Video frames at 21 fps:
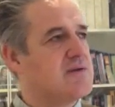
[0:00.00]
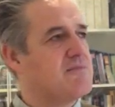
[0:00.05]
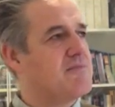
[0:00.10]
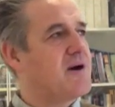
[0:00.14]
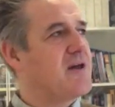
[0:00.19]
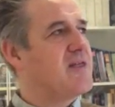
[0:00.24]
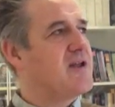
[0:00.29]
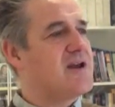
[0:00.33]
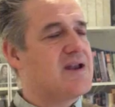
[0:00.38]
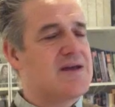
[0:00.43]

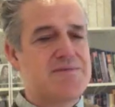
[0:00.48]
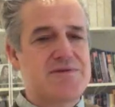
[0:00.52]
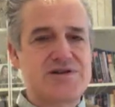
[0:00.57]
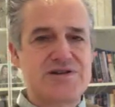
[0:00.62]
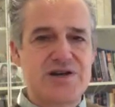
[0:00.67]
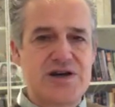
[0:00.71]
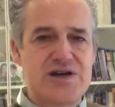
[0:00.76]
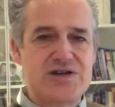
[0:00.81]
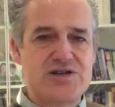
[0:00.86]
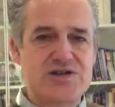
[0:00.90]
by the
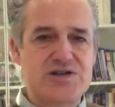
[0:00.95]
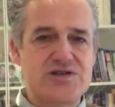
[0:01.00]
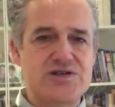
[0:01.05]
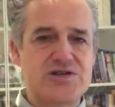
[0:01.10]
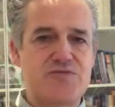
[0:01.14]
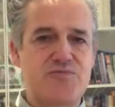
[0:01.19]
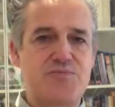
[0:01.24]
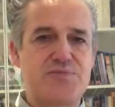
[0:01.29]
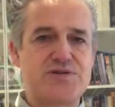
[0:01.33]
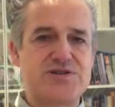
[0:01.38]

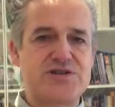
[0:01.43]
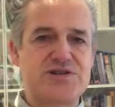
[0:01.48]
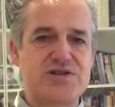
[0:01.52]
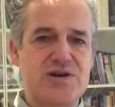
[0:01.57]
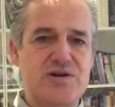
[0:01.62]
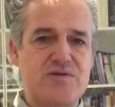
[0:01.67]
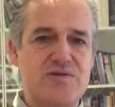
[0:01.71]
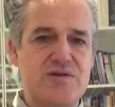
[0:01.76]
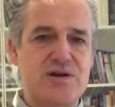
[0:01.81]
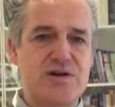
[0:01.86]
limitations of
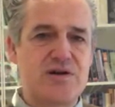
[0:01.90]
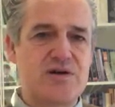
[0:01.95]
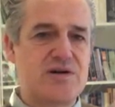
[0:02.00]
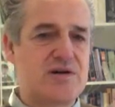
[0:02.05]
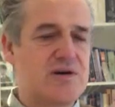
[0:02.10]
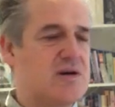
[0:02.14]
persona,